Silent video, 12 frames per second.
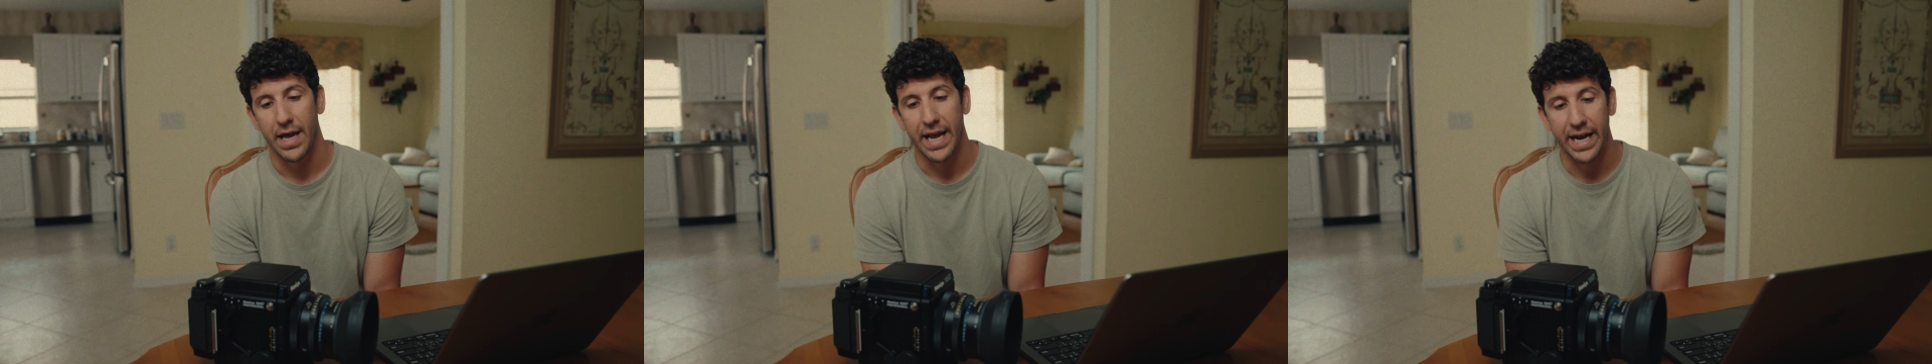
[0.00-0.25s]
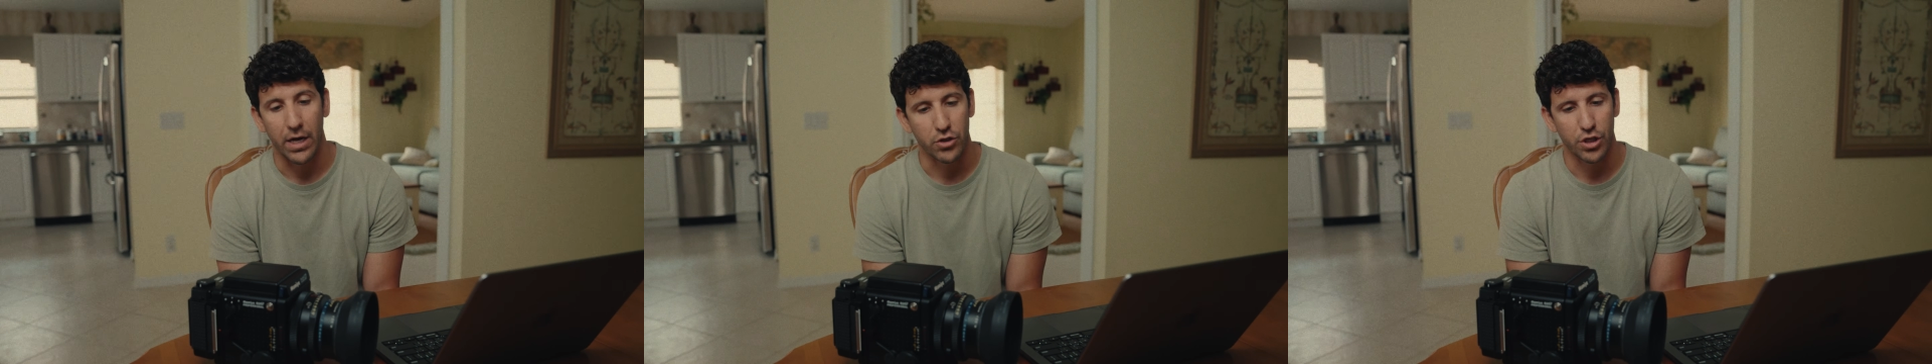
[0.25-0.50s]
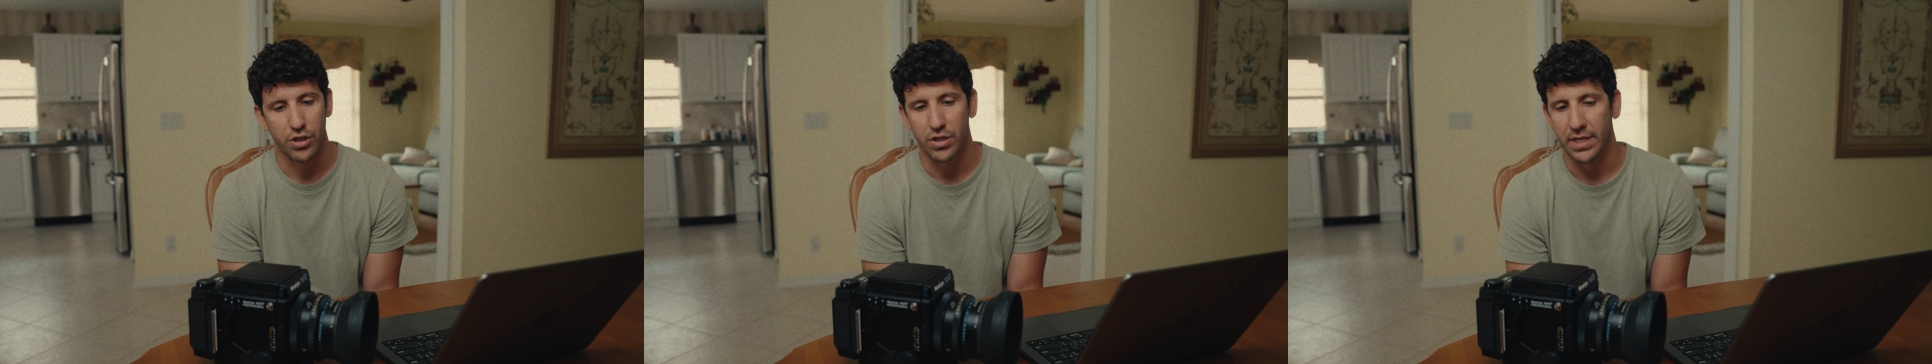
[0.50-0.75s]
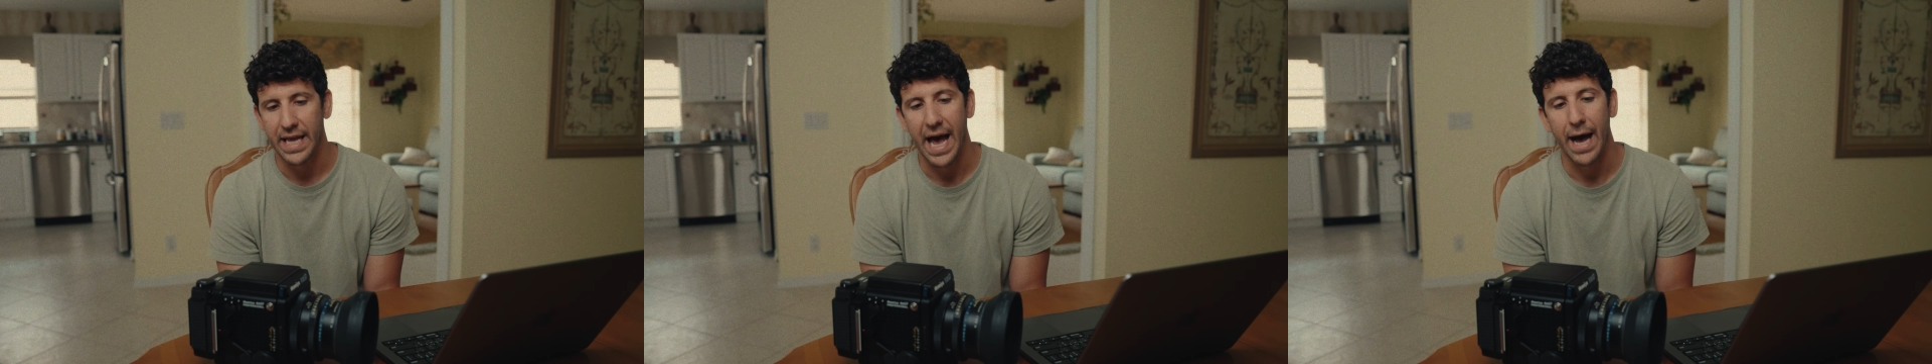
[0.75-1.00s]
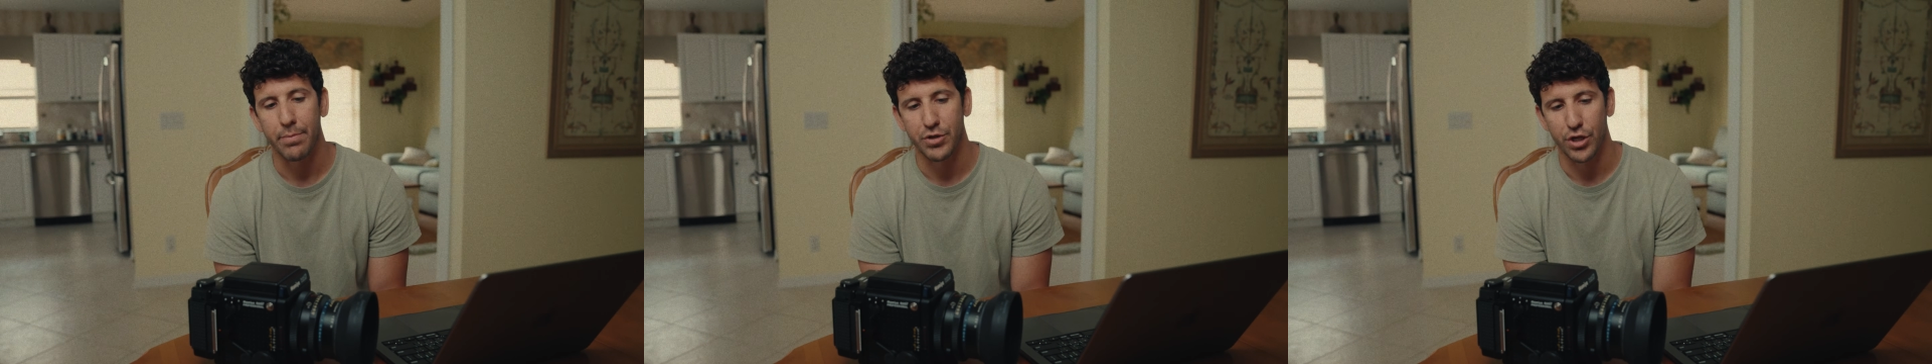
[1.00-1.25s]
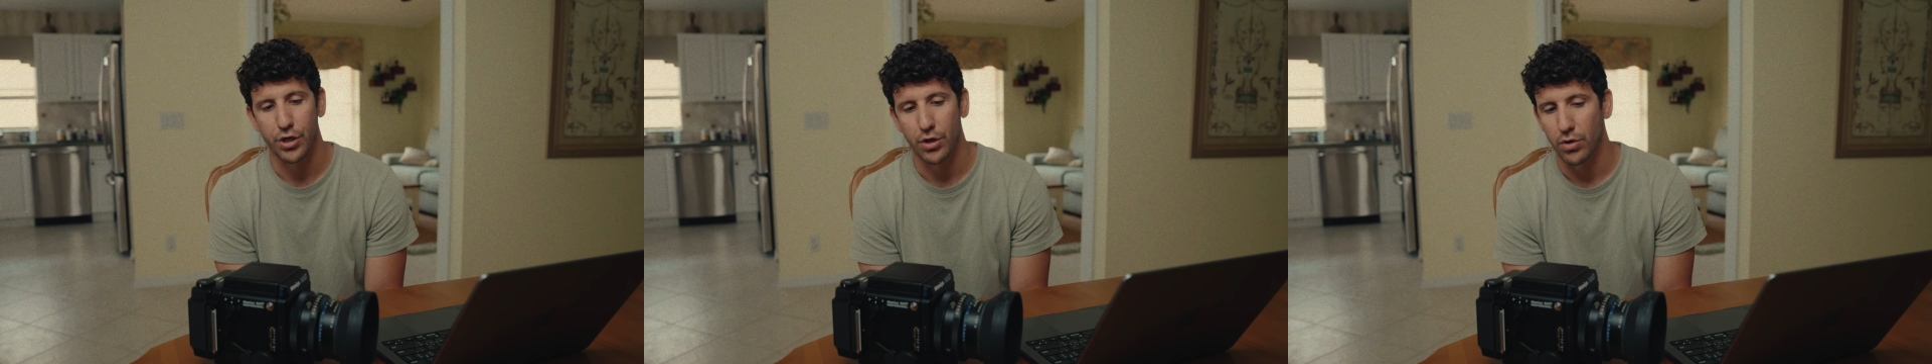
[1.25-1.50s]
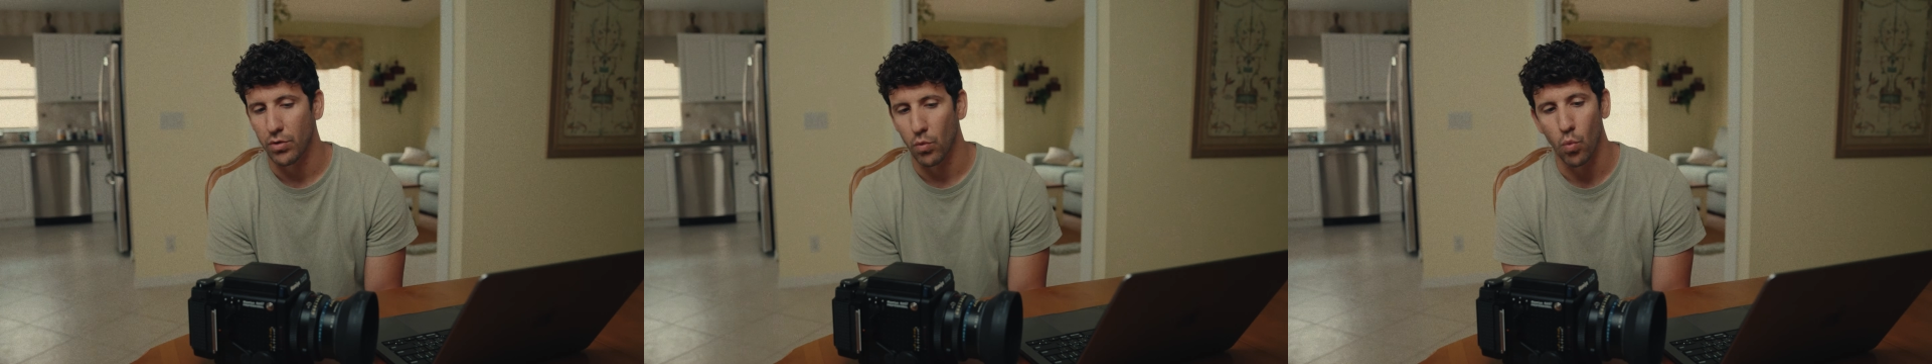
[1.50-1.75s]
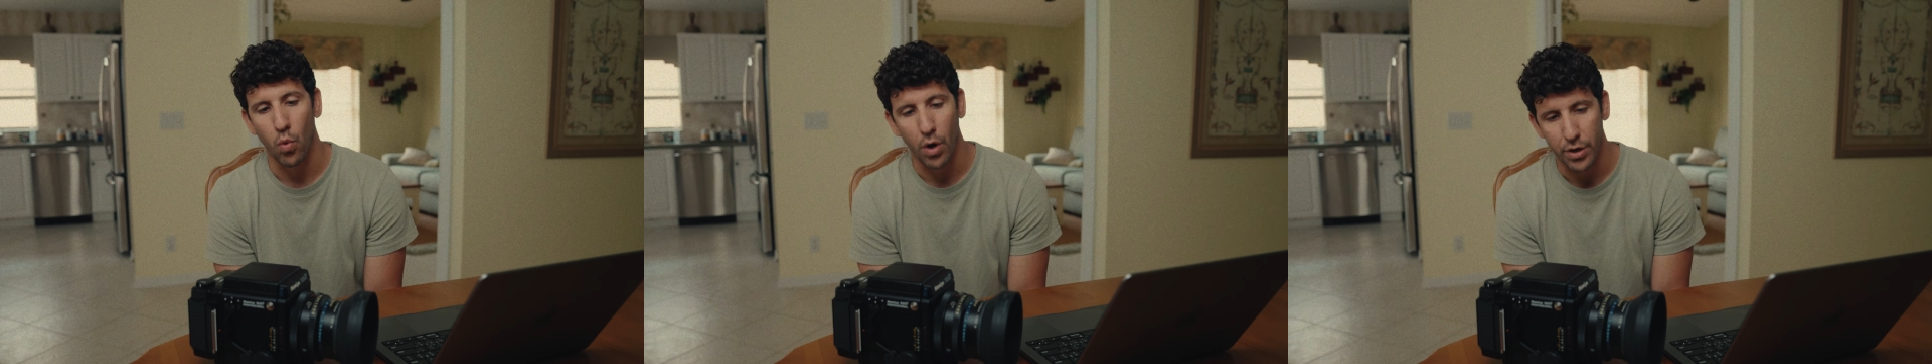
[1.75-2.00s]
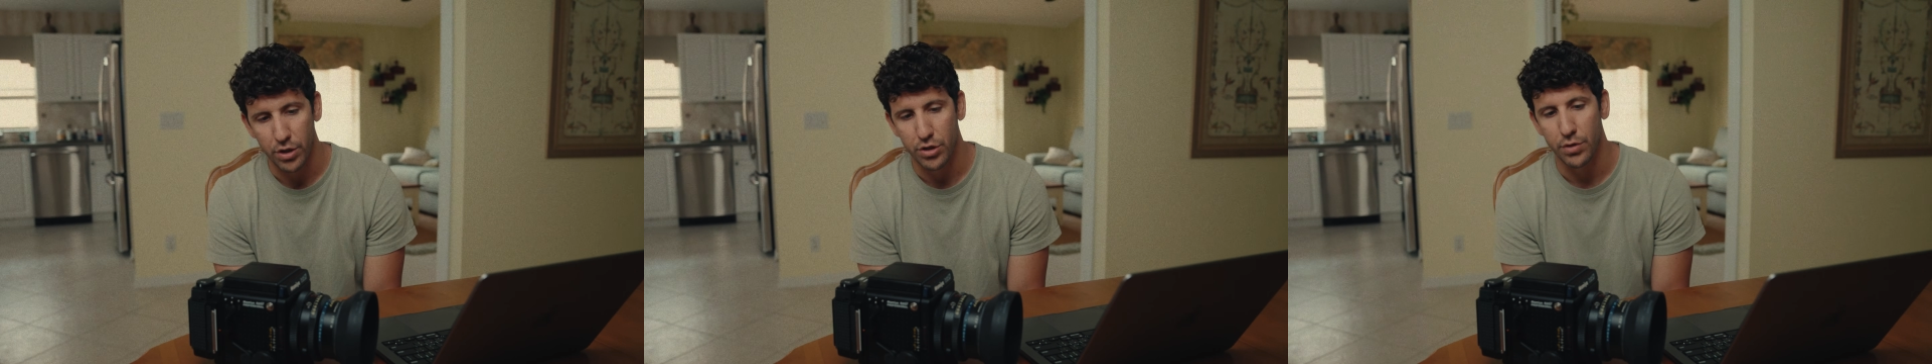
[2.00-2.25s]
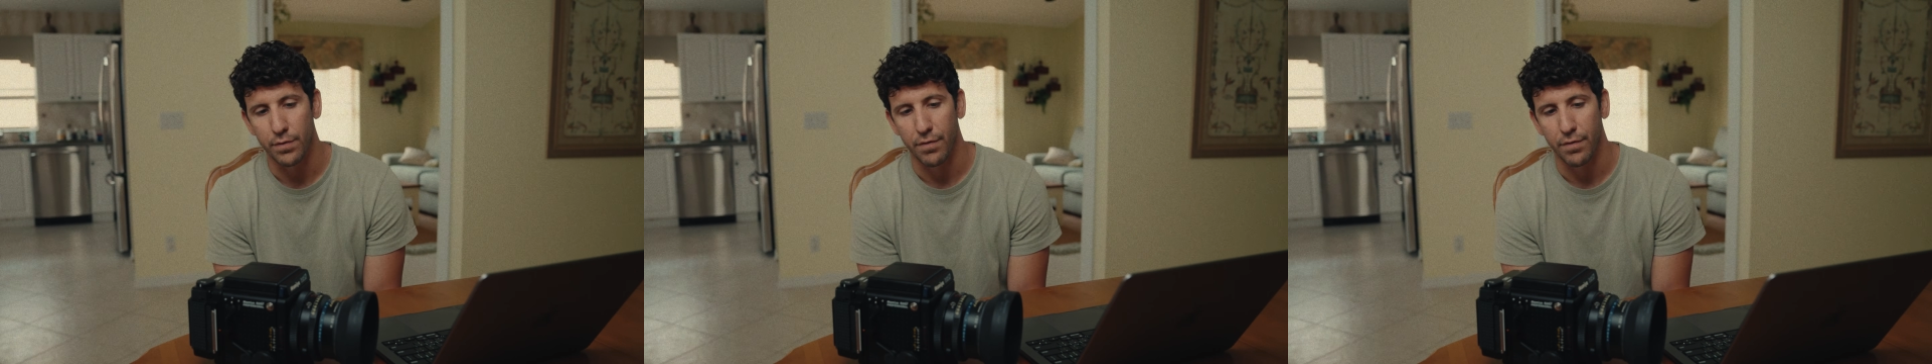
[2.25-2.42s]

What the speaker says: and I'll just capture 1 or 2